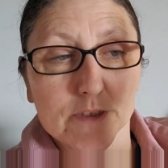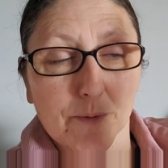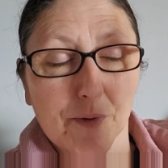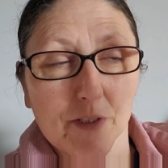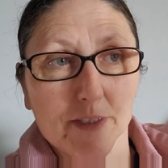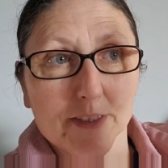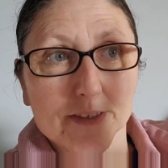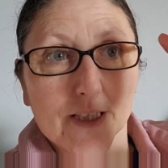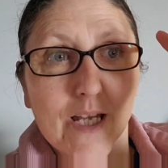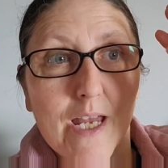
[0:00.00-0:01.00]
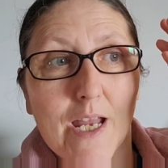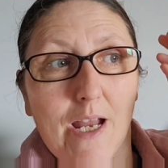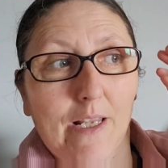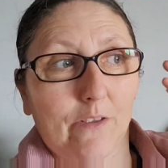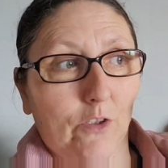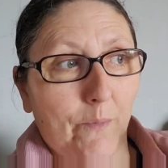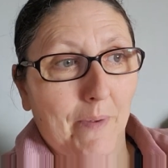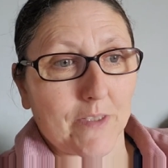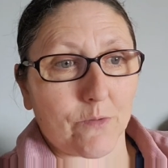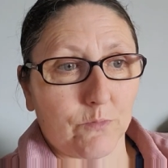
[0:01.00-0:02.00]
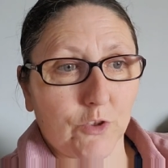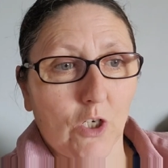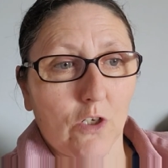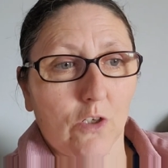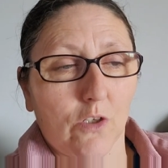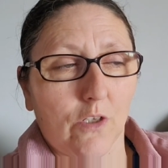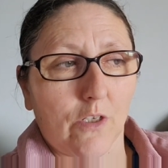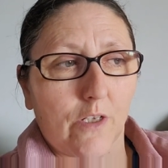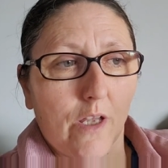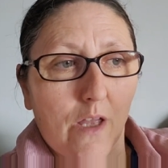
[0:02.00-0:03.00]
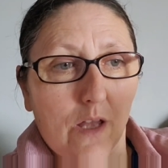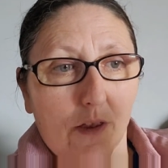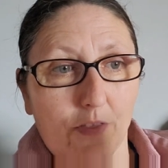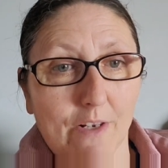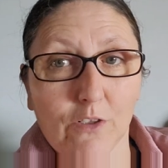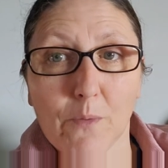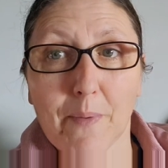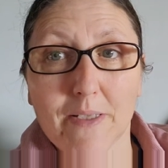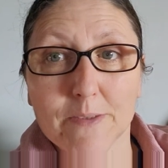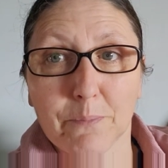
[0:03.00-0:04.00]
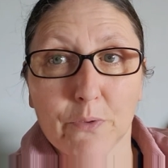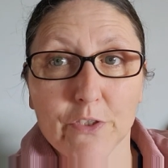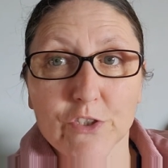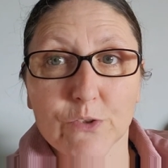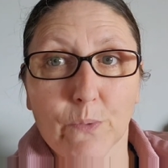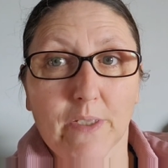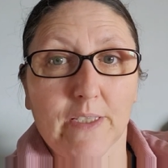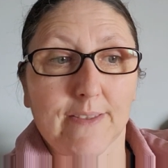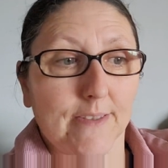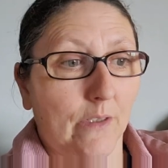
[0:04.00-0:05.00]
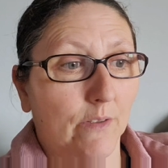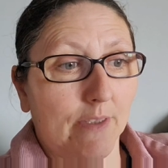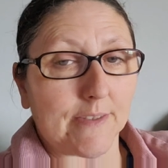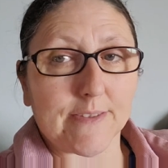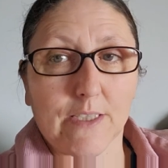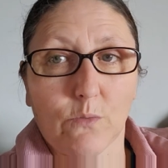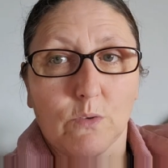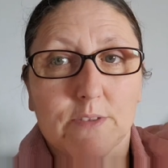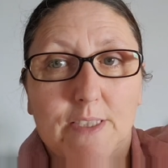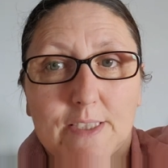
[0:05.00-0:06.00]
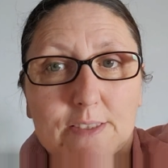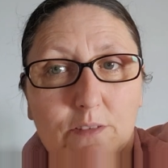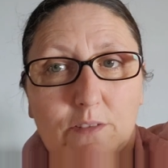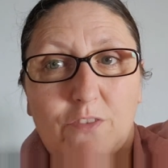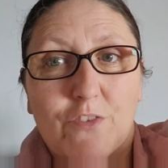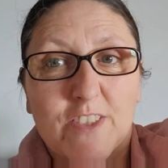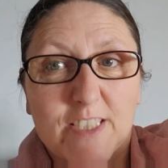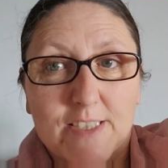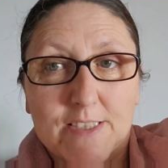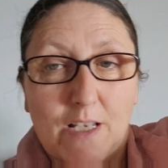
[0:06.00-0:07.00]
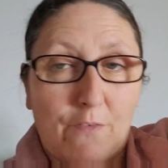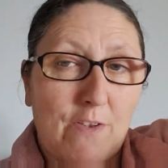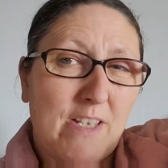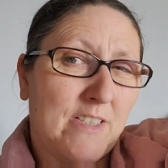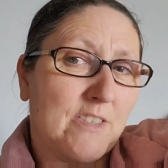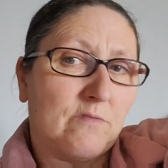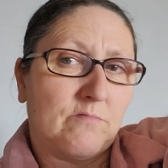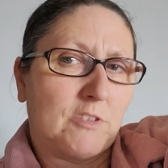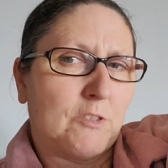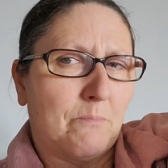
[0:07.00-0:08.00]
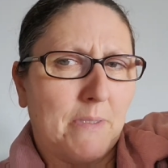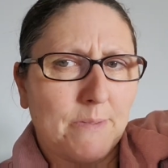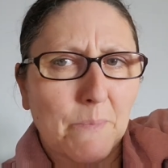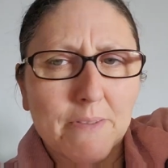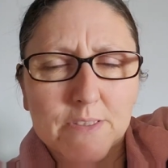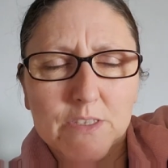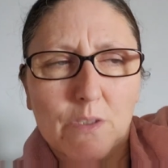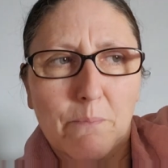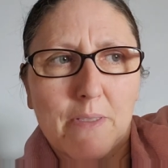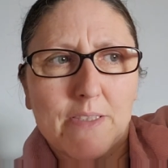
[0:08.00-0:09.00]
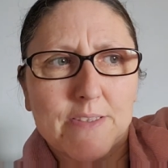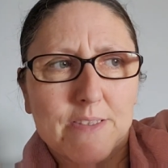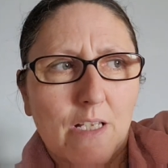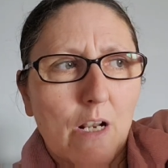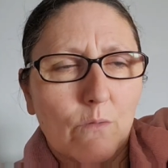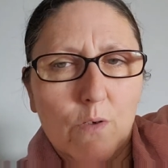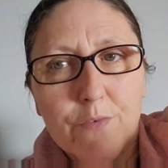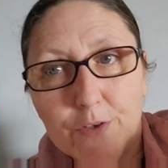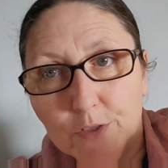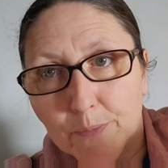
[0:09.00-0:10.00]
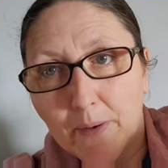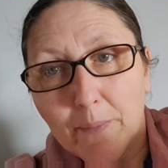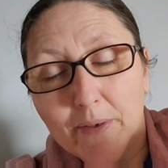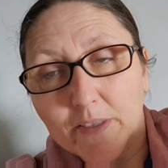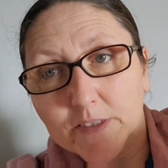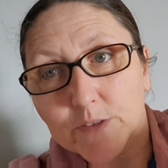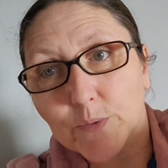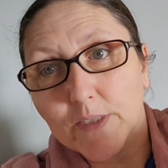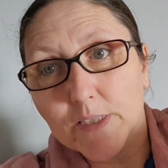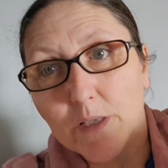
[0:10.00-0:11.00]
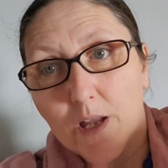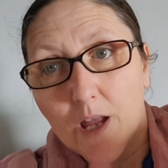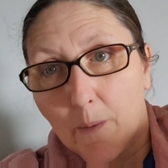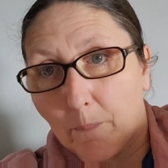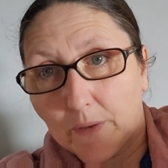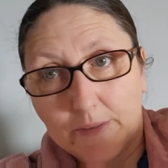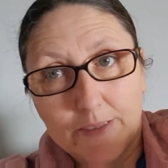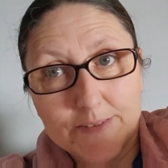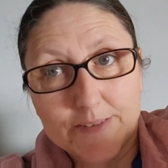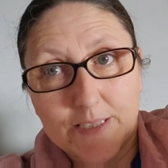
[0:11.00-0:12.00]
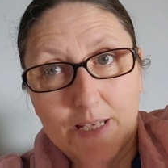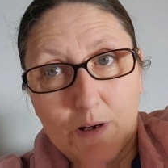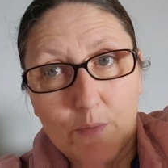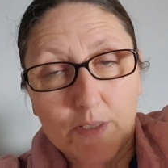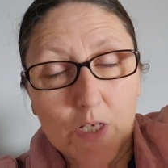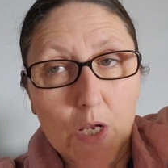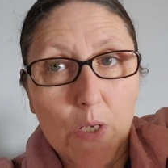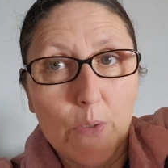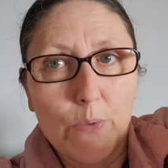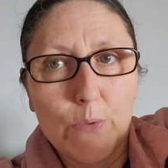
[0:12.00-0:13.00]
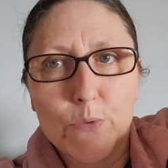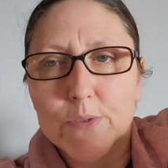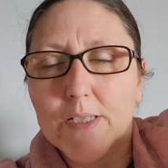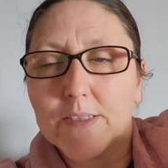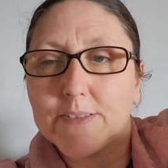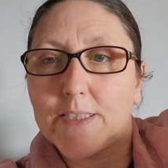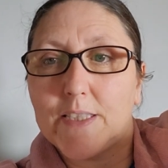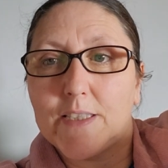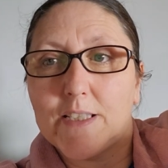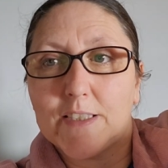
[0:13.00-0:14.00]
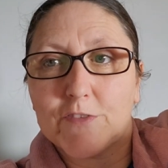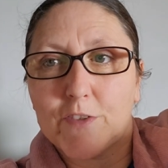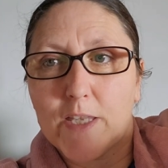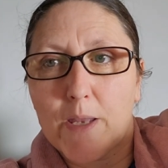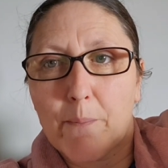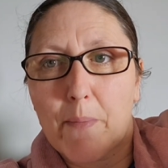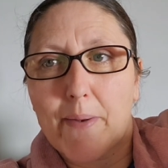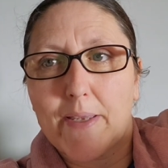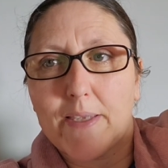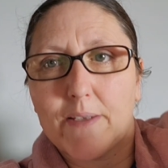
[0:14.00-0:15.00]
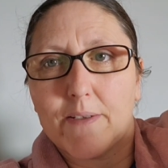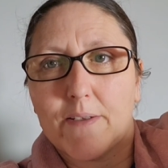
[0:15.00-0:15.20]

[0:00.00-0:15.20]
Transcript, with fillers: it to be honest. And I'm going to buy some chocolate. Then I'm going to buy some British sweets and let's see what taste, if the taste. I've heard some mixed message, mixed reviews about American sweets, but let's see how it goes. I'll see you in the next video. Bye bye.